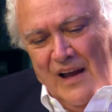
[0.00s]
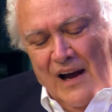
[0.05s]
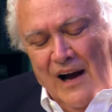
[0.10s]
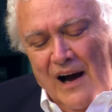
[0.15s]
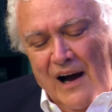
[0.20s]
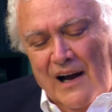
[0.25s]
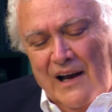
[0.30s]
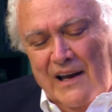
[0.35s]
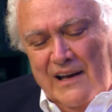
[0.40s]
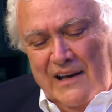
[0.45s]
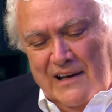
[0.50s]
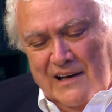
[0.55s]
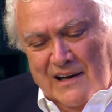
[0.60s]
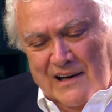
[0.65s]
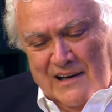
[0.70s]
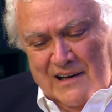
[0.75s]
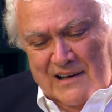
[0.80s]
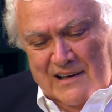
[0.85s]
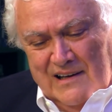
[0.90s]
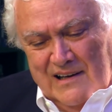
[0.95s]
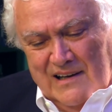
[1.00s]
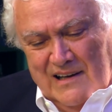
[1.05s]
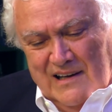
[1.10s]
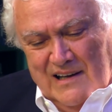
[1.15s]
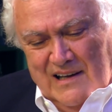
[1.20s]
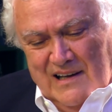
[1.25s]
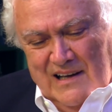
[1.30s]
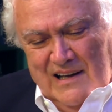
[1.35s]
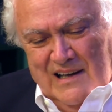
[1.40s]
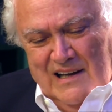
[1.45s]
I uh,
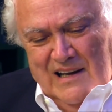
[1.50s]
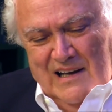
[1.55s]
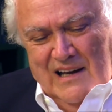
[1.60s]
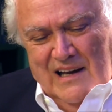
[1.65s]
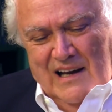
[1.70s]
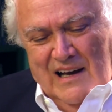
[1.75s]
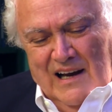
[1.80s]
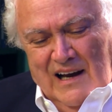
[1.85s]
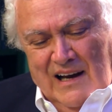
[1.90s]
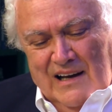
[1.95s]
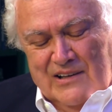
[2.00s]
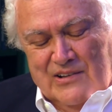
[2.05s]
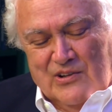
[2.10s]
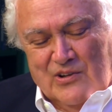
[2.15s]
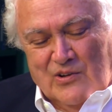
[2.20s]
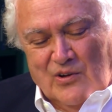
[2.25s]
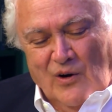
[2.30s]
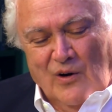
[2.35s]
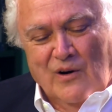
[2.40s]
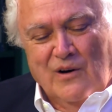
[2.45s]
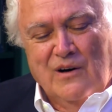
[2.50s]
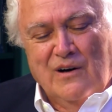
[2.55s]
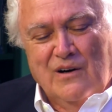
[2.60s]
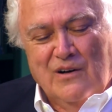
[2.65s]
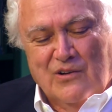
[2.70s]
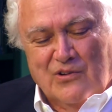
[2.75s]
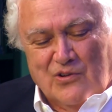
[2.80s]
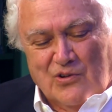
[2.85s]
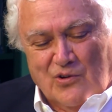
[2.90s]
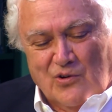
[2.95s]
I started
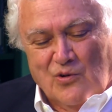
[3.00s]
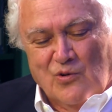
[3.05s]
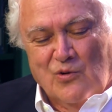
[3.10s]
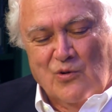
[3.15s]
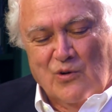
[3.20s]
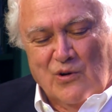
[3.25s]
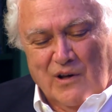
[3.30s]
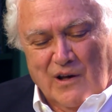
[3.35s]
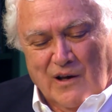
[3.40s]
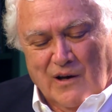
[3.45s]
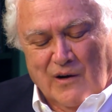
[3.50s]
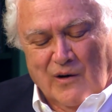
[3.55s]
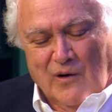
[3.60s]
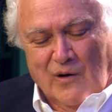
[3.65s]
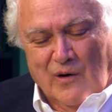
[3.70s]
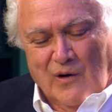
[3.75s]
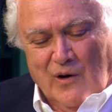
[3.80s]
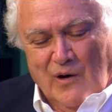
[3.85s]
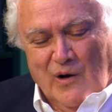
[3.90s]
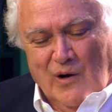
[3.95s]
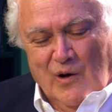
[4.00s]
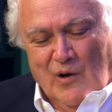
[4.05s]
a school year